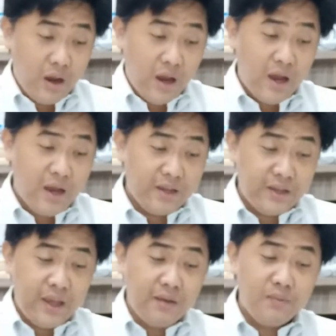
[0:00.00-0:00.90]
I
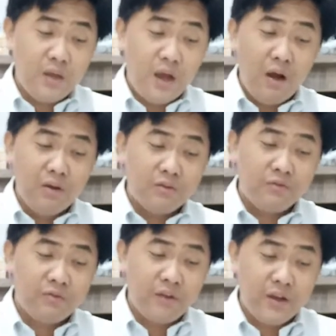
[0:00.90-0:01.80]
came out to
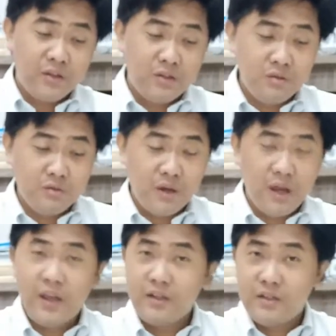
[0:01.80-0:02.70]
find you,
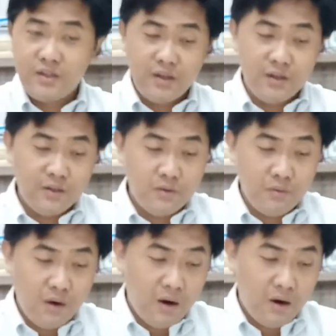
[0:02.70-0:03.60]
and here you
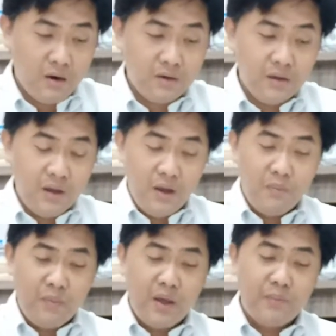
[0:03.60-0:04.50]
are.
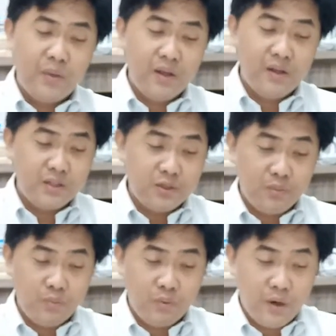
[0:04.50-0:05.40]
My bed is
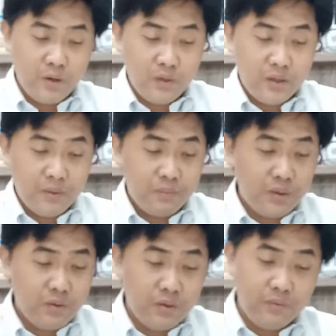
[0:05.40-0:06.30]
spread with a
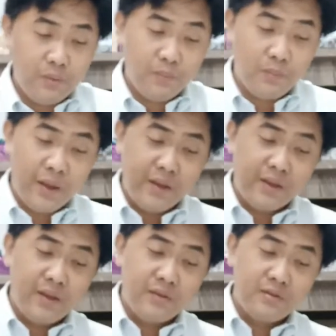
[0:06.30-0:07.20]
beautiful
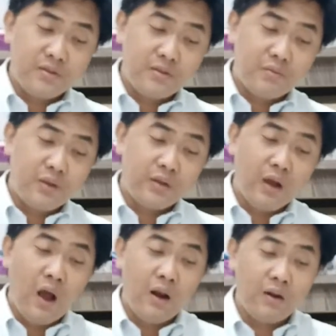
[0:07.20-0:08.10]
blanket with
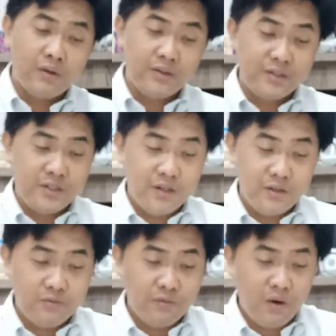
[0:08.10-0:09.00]
colored
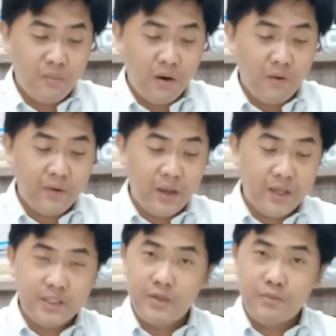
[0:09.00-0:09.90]
sheets from of
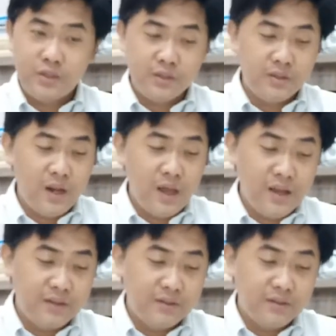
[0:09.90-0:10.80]
Egyptian
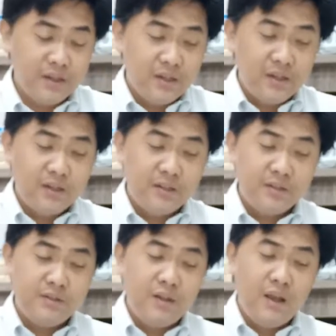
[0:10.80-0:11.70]
line, and